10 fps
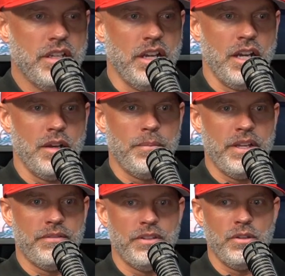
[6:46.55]

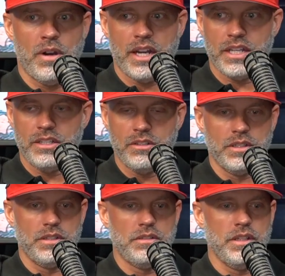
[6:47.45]
If you walk
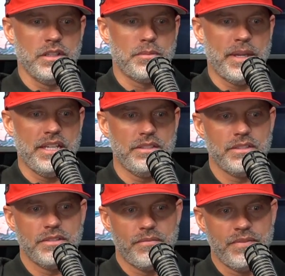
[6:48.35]
into a
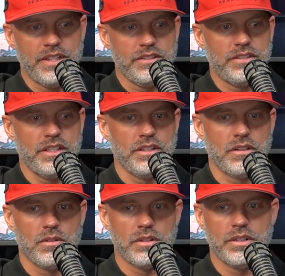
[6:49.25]
space and you sit in the
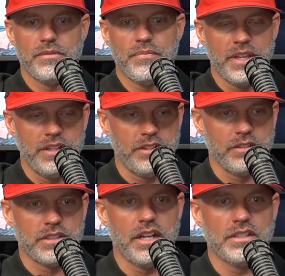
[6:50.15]
corner and you
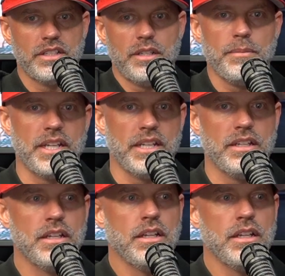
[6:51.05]
don't talk to anybody,